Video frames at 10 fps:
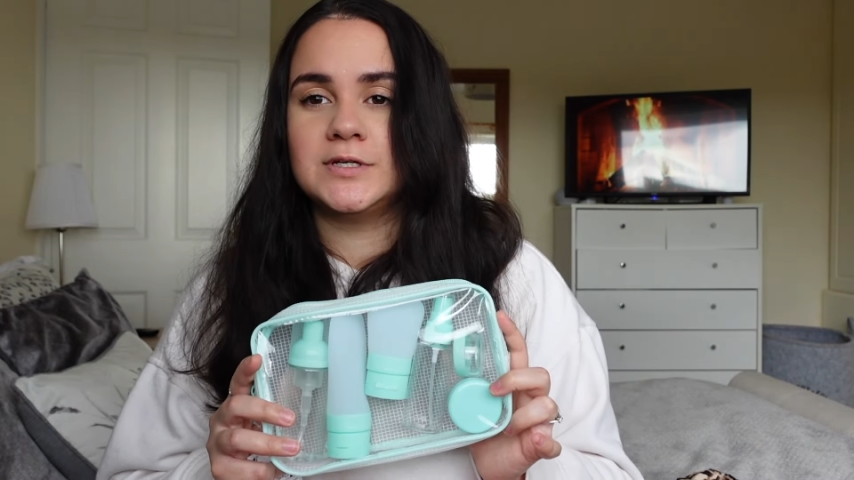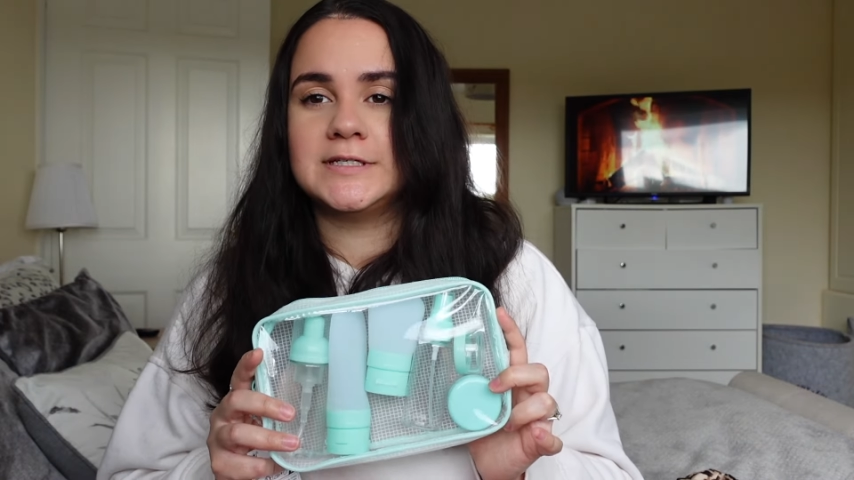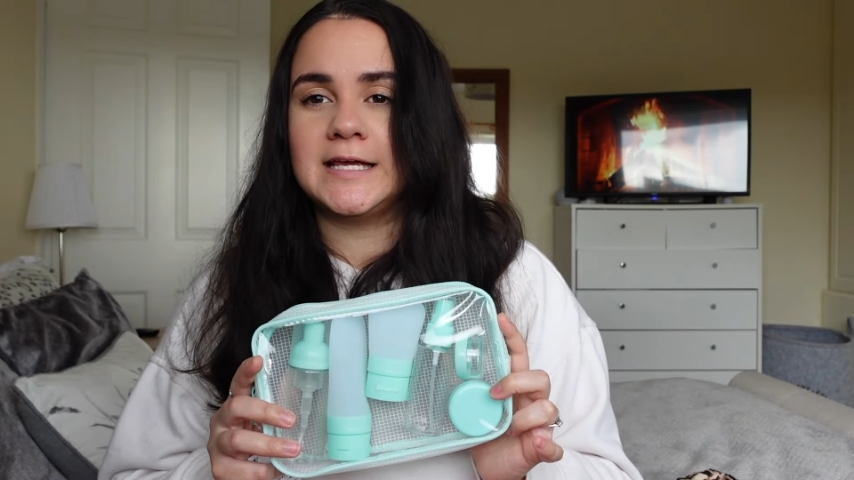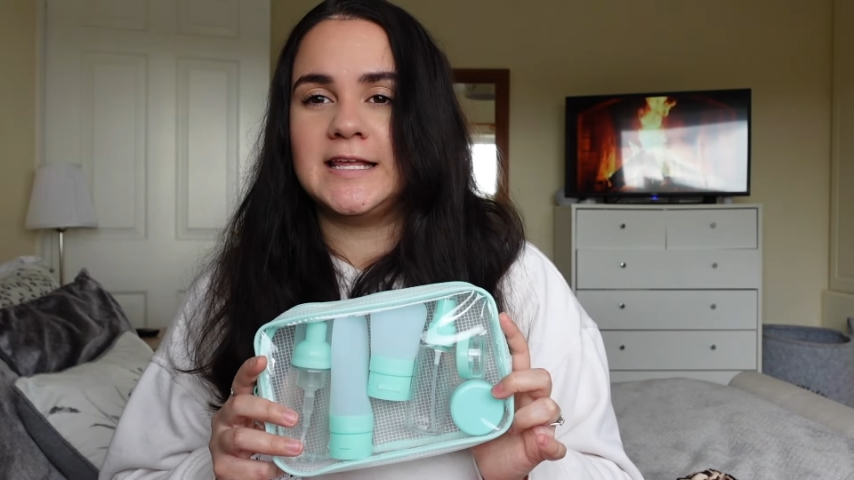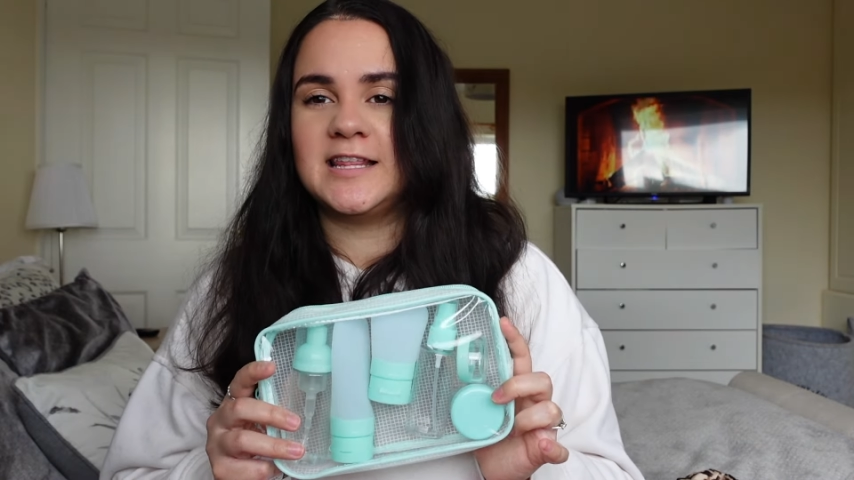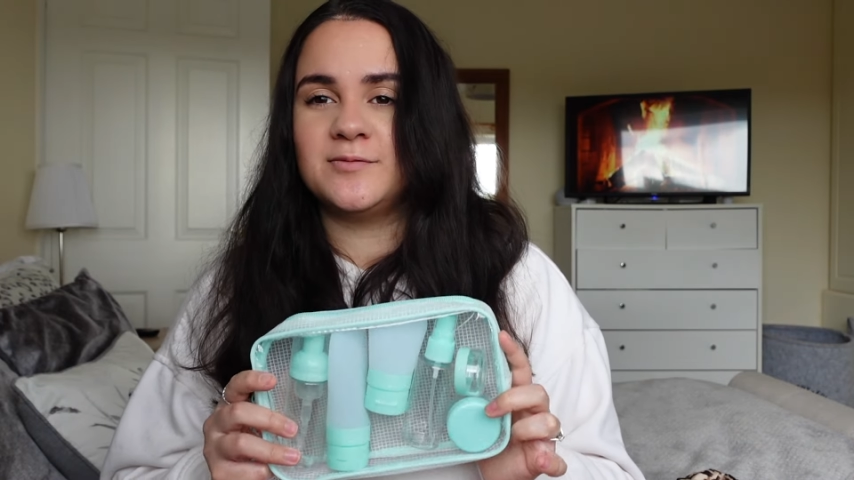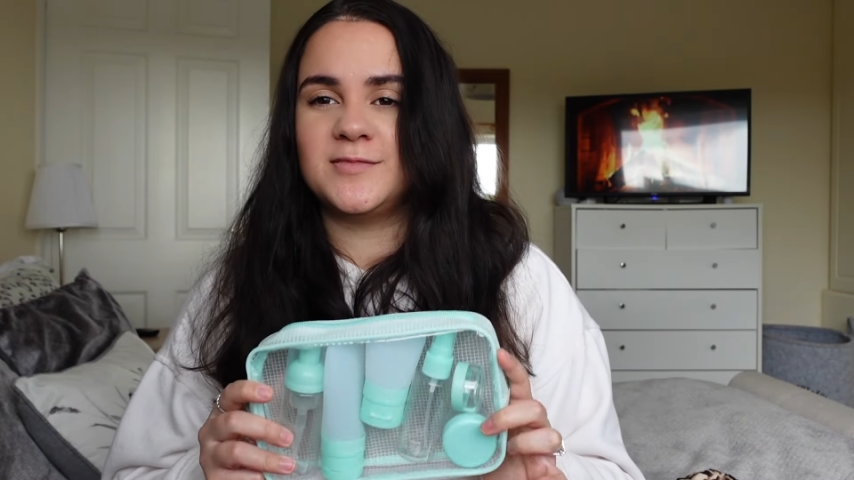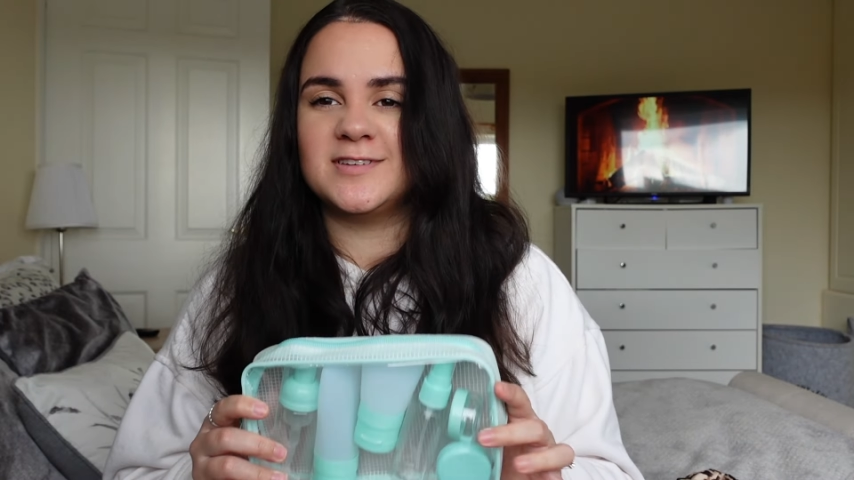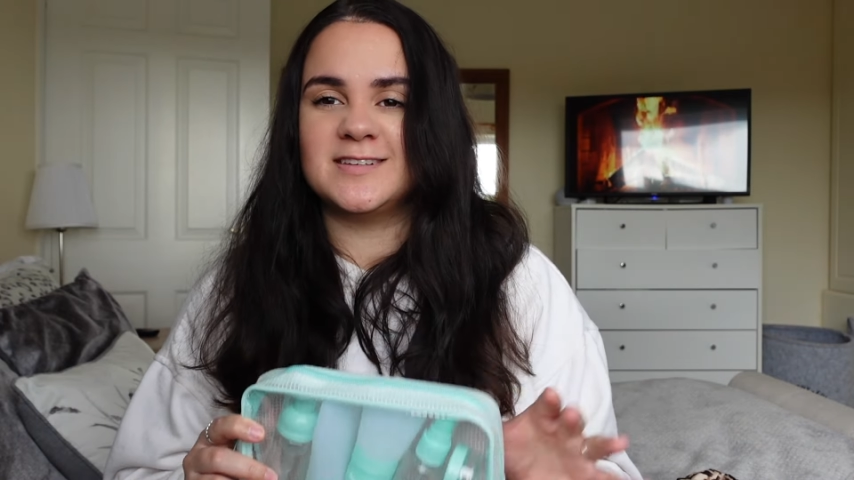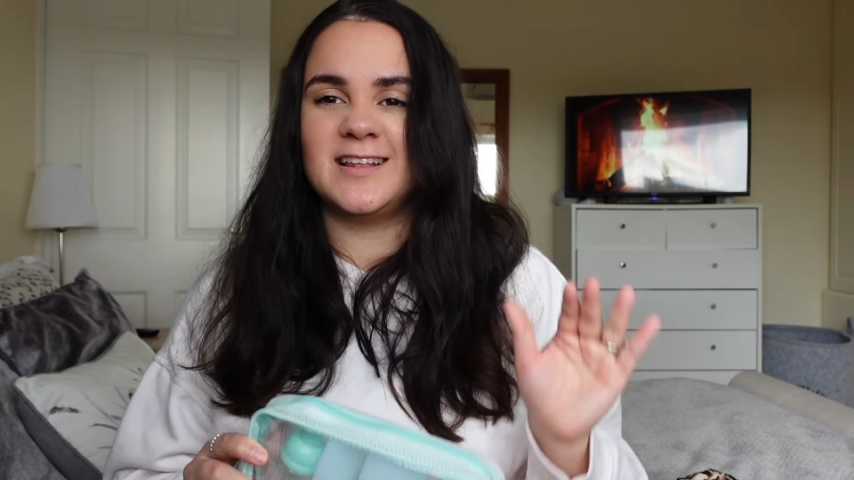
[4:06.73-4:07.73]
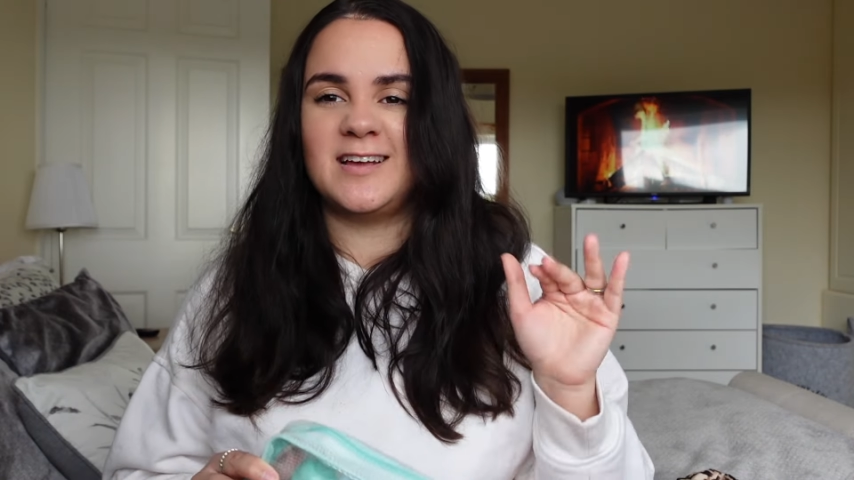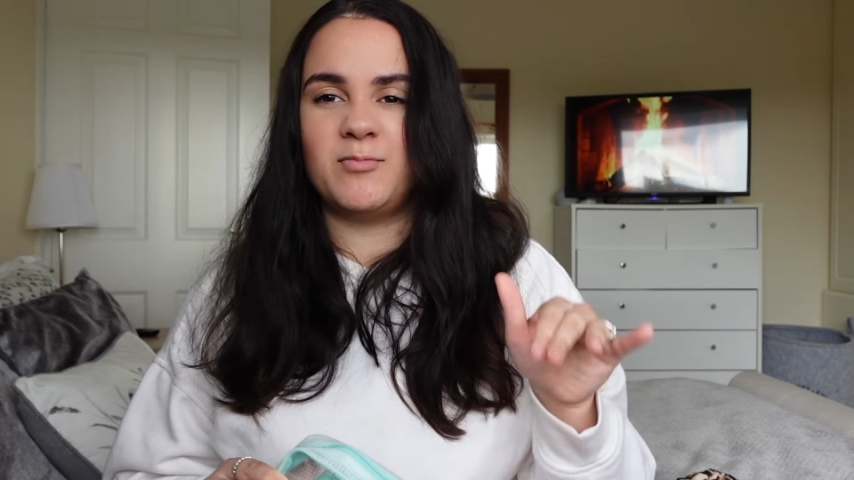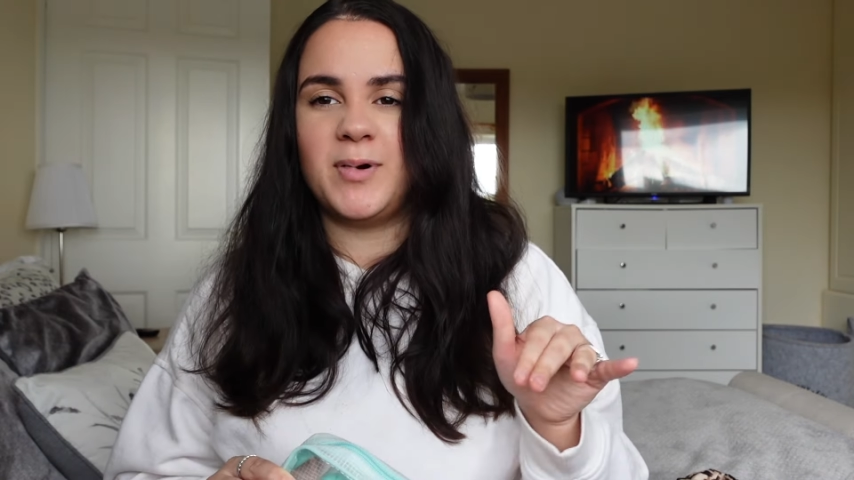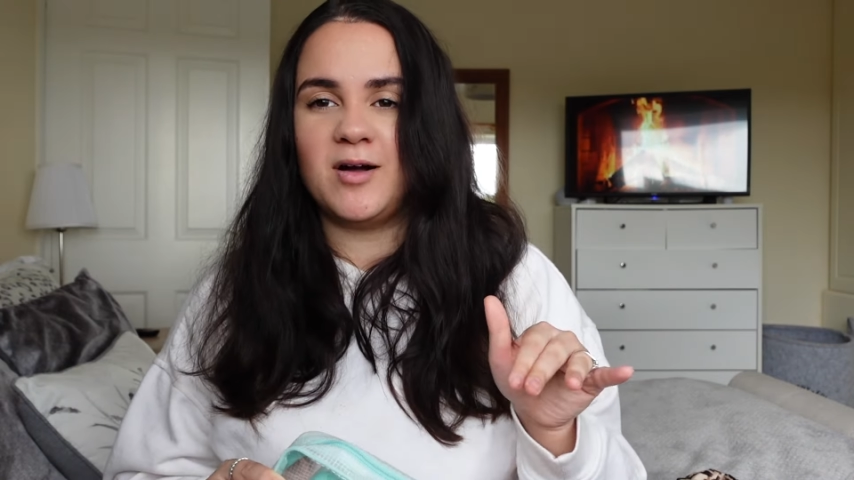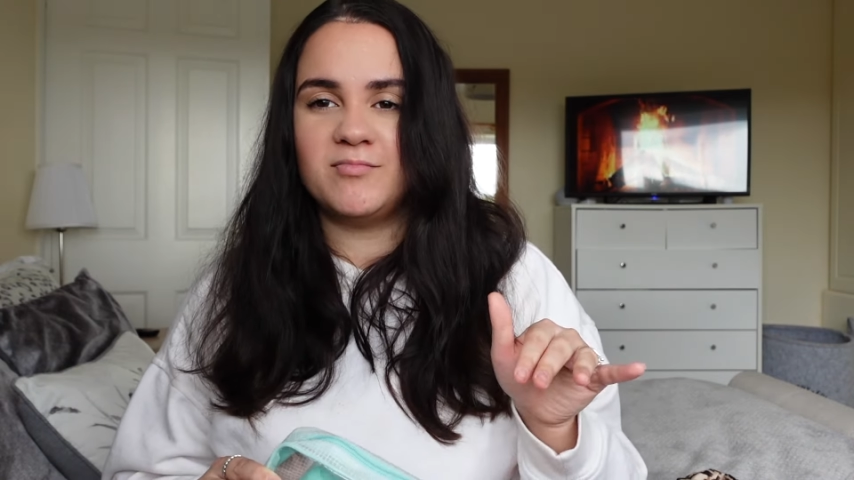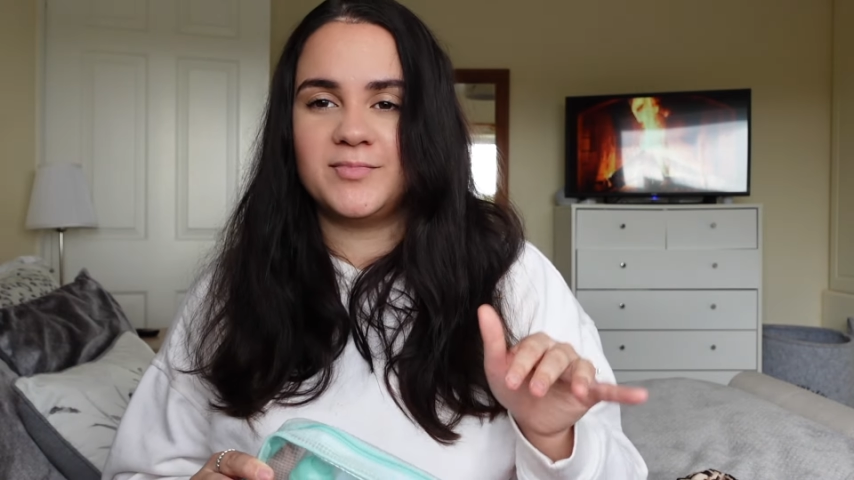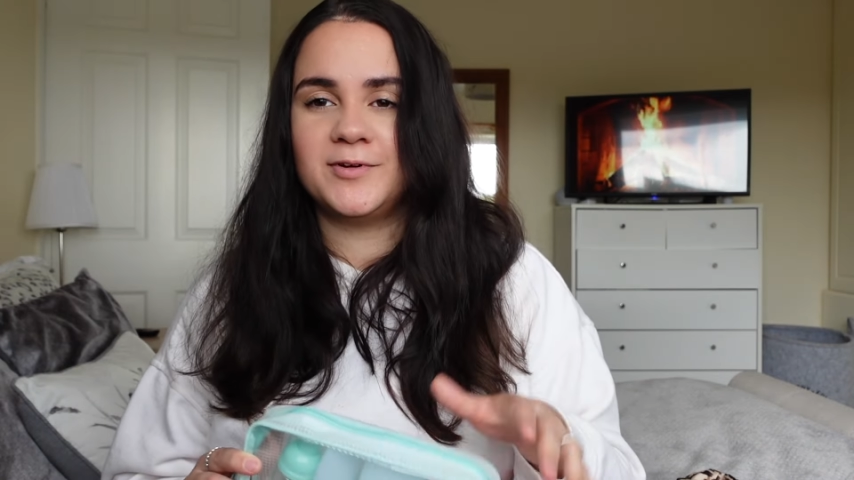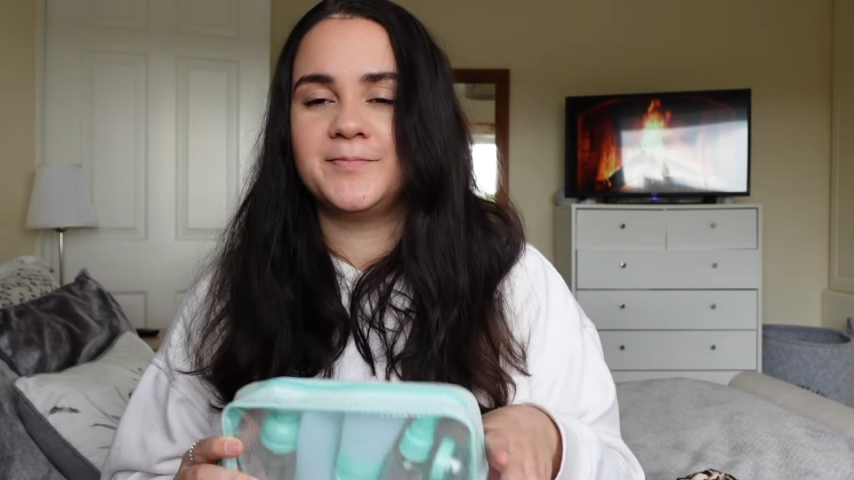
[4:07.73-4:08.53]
take them because they're like a pump,